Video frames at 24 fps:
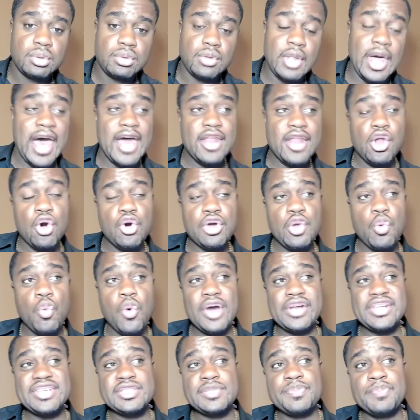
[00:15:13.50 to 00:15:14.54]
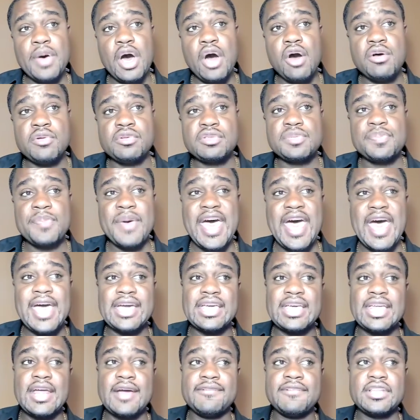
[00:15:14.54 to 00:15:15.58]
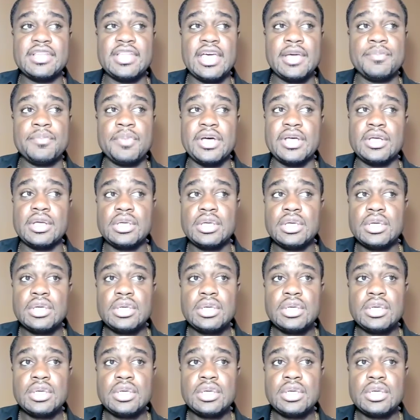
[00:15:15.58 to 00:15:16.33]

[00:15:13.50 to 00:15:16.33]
Now, I know he won his belts back and everything, but